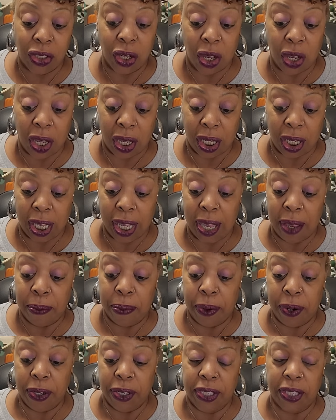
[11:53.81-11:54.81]
chocolate
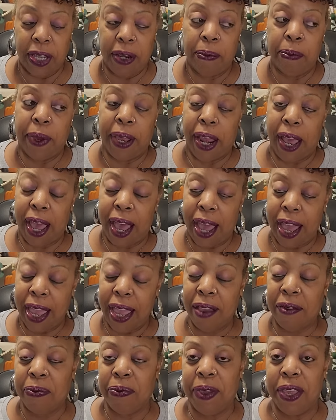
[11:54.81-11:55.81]
person, but I
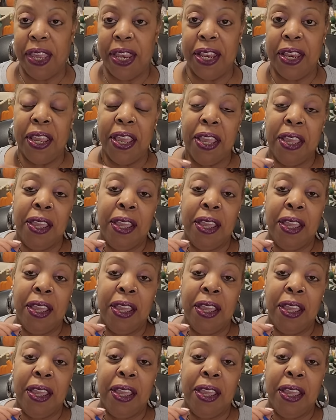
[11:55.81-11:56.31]
have been